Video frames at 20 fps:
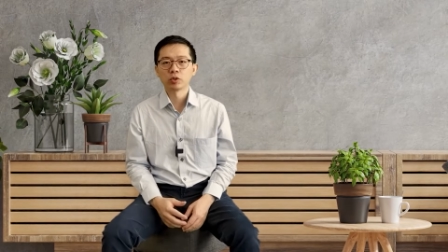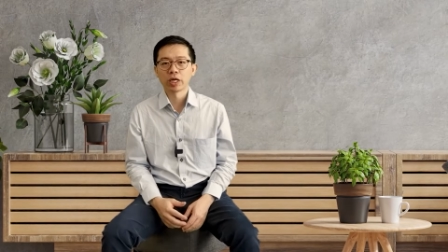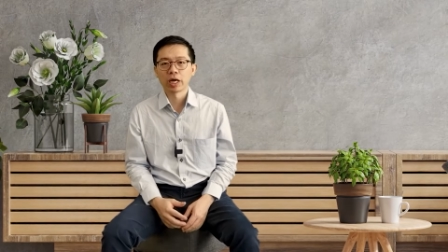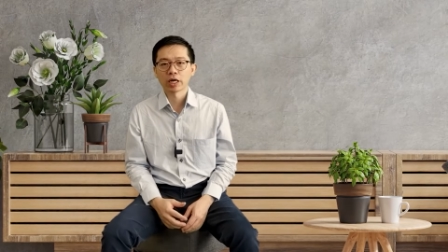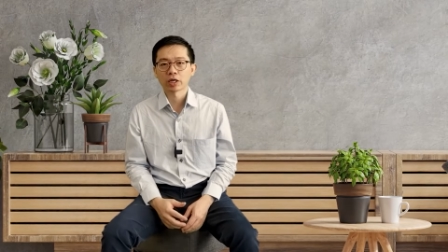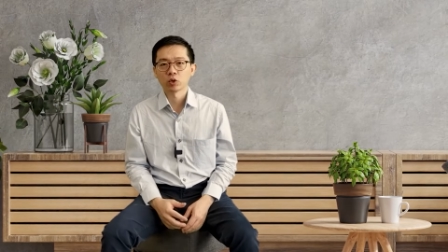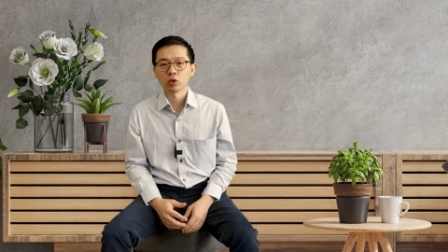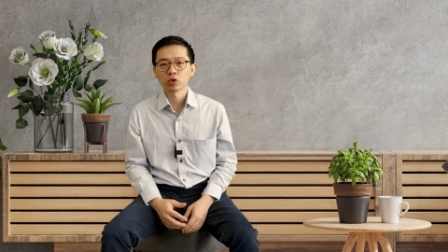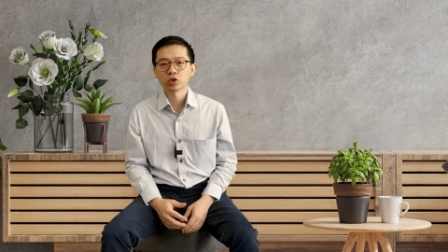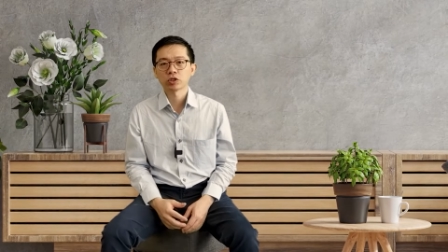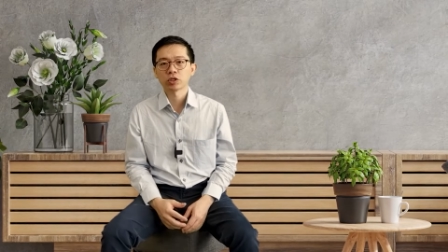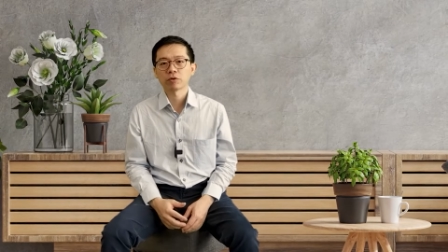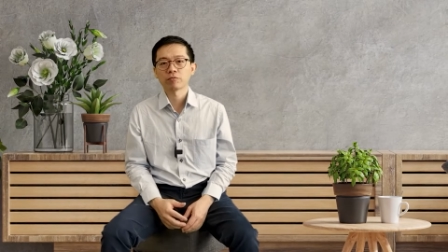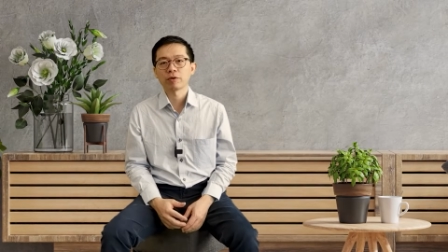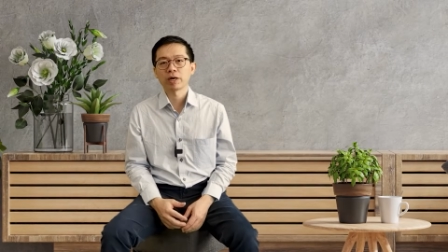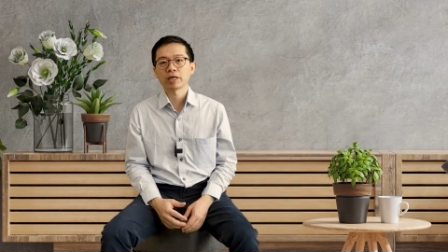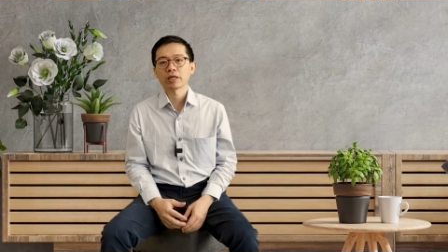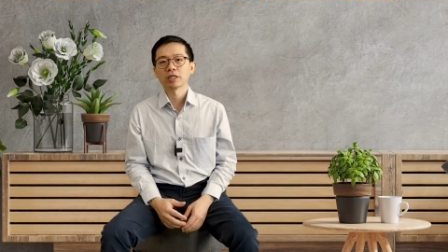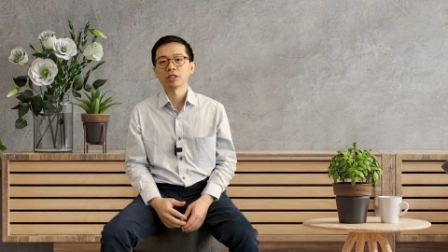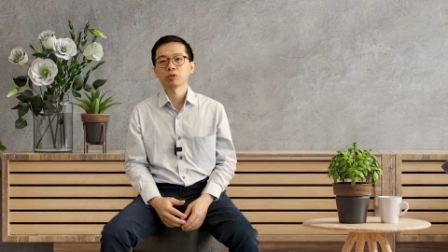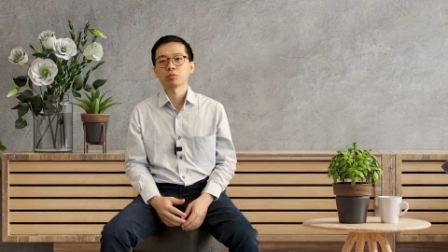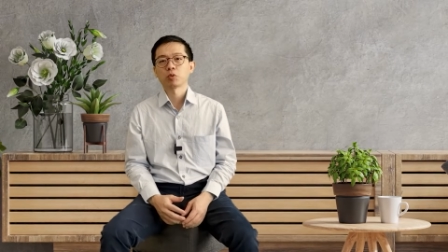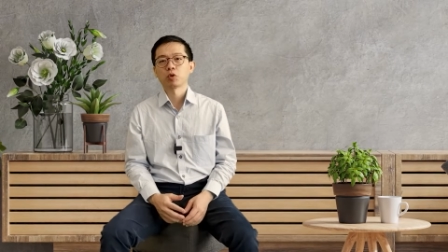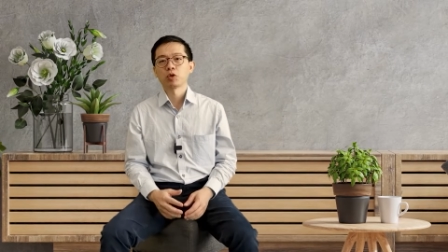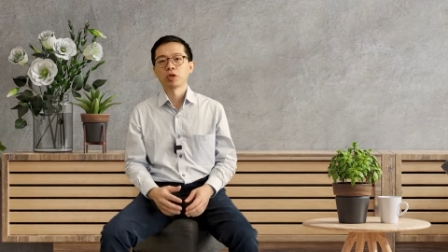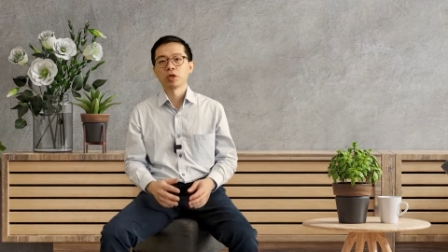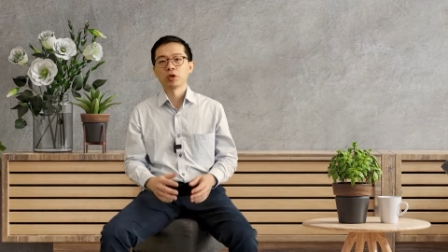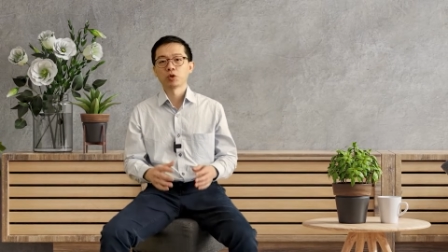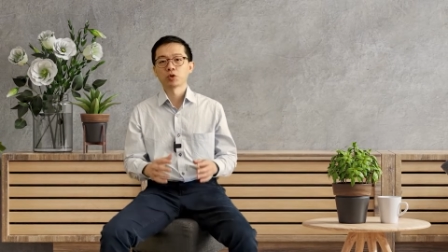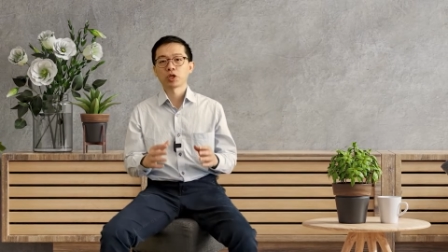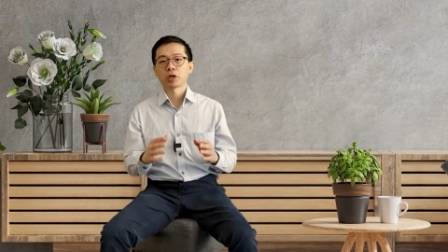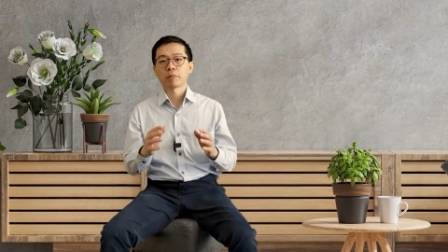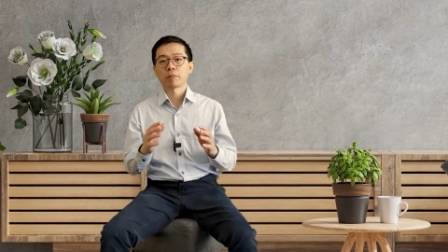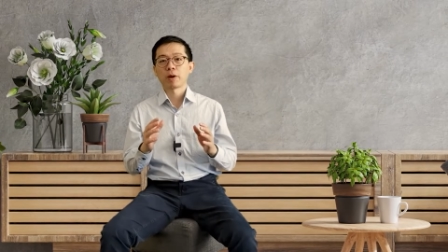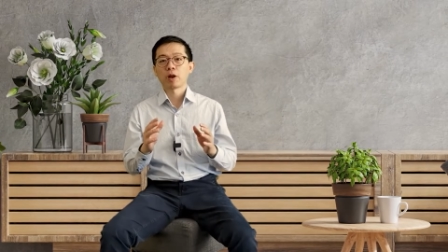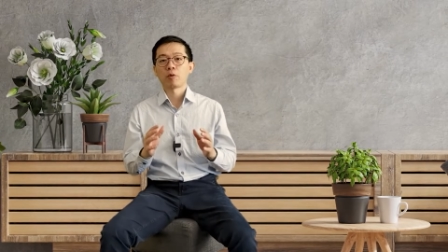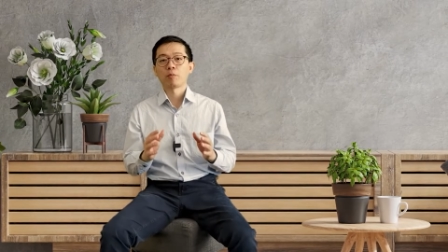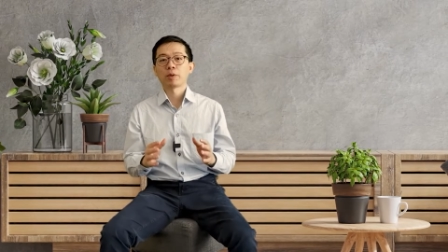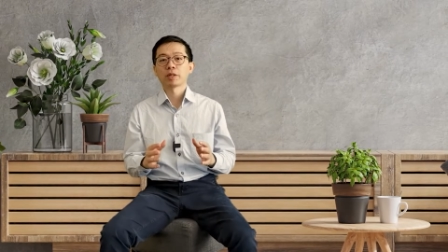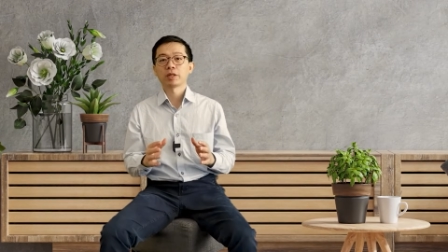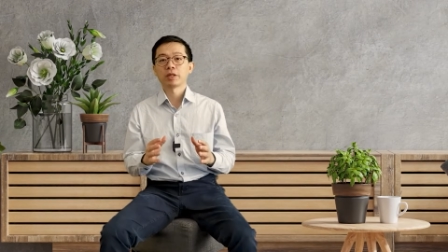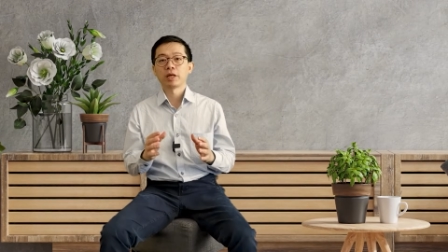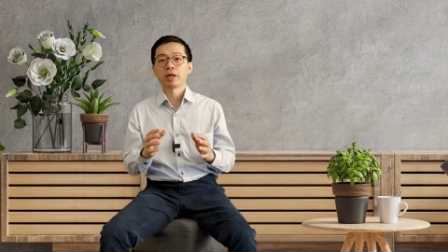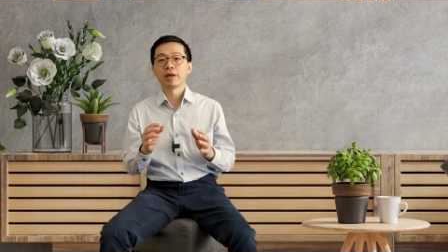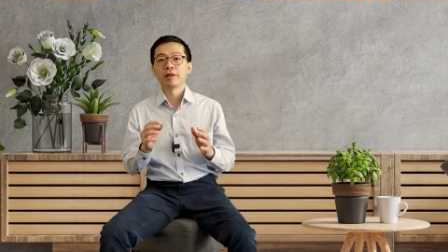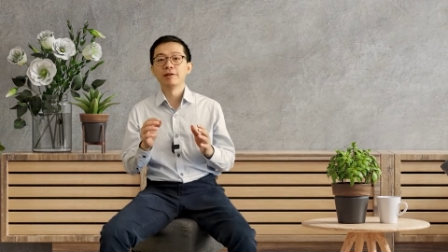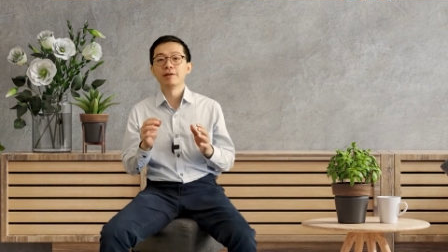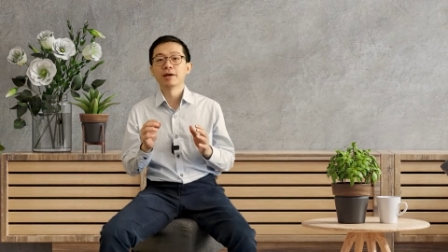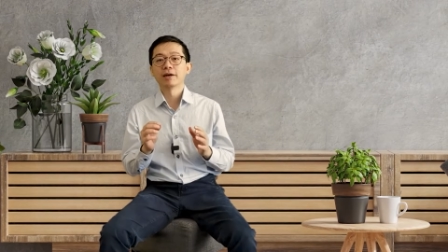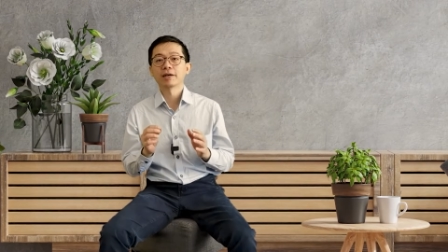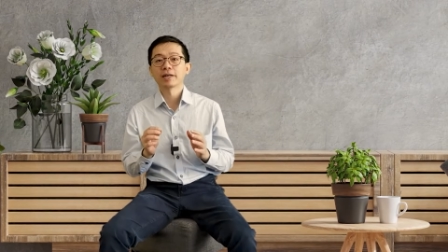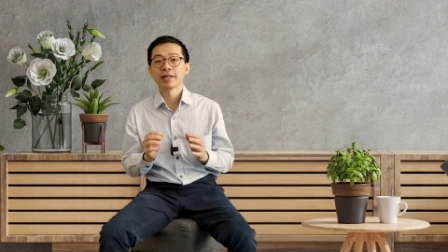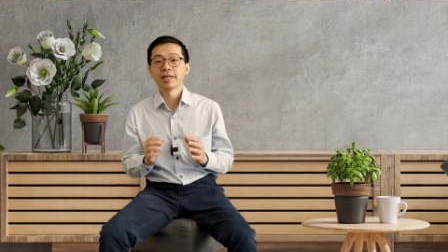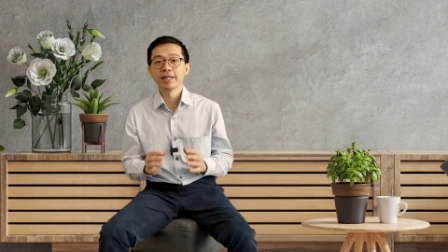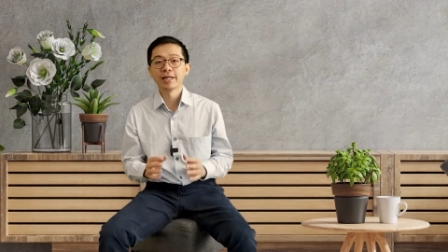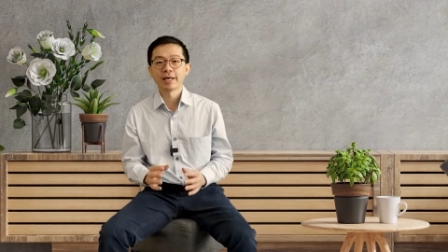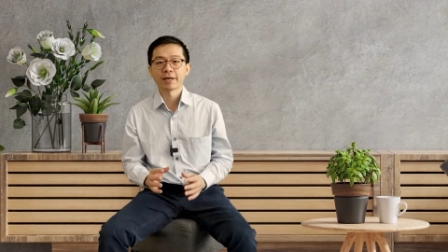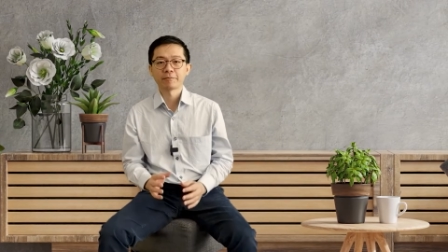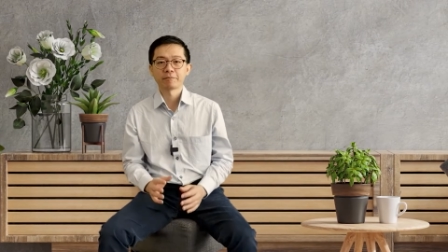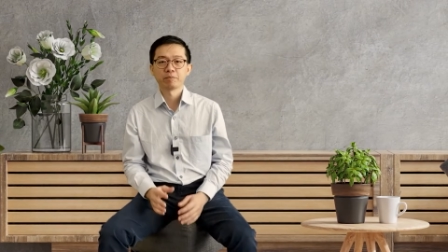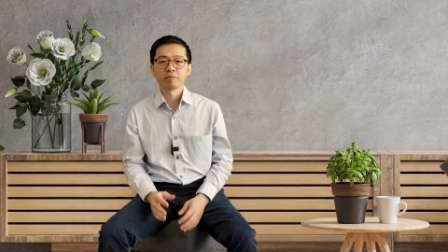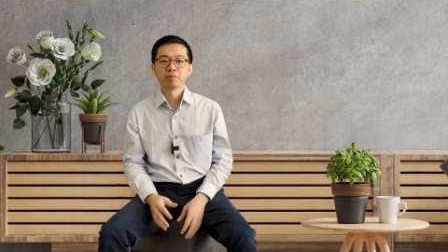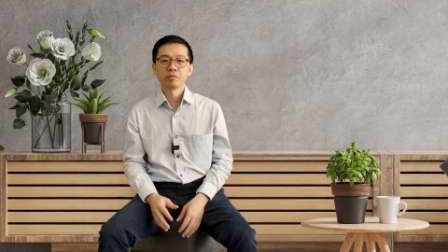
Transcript: diagnose cervical spondylotic myelopathy in the clinic